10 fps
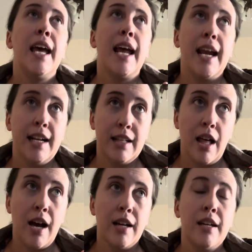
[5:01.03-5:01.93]
8
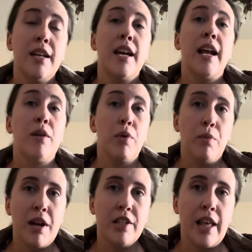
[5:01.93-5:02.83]
o'clock and I want to
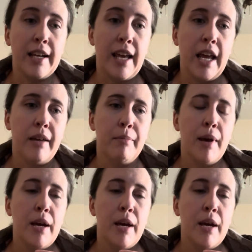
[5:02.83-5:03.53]
watch that game.